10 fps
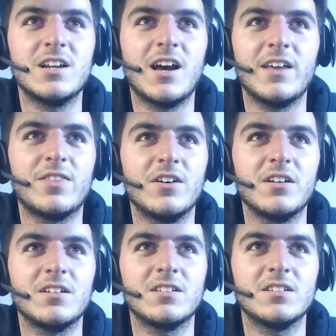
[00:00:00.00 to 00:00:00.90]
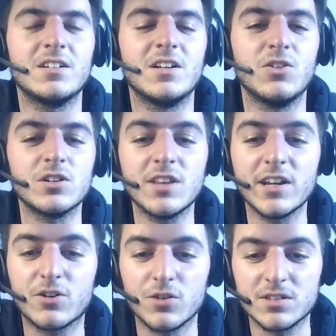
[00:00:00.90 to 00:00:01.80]
I thought it looked like
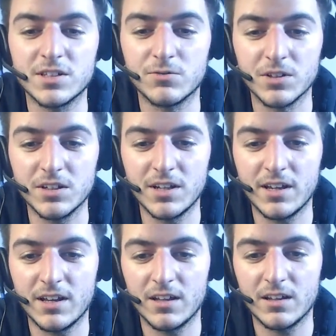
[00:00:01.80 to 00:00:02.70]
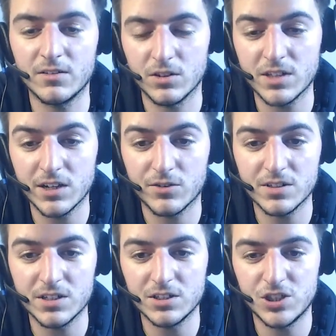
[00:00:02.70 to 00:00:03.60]
Chrissy
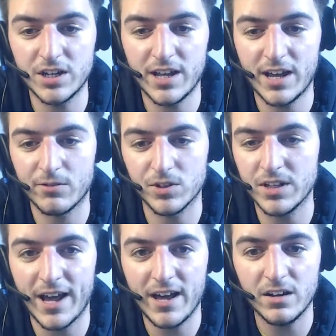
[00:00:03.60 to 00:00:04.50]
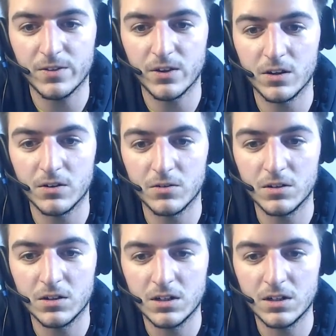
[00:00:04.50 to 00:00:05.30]
and Jen really had it though.